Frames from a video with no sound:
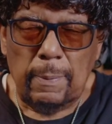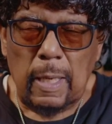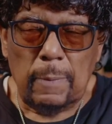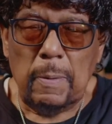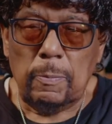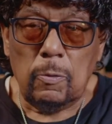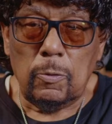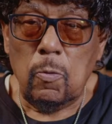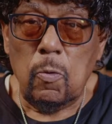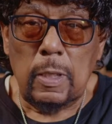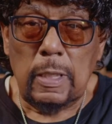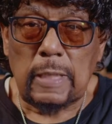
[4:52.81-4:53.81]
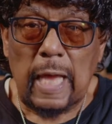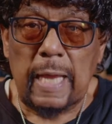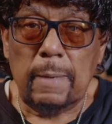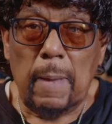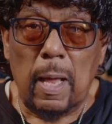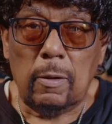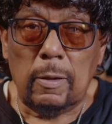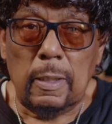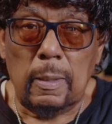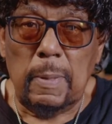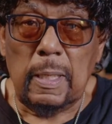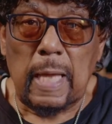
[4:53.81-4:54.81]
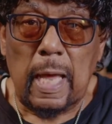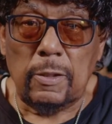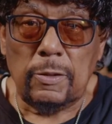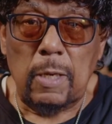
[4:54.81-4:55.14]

A lot of people don't know who it is. Hank Ballard and the Midnighters.